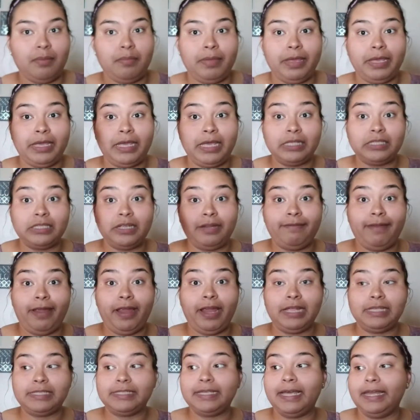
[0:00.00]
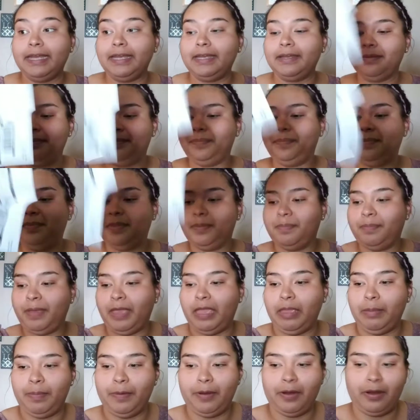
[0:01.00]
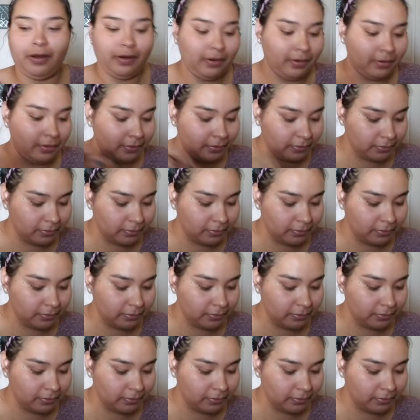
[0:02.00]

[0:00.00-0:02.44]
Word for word: My kids are very excited. Paper.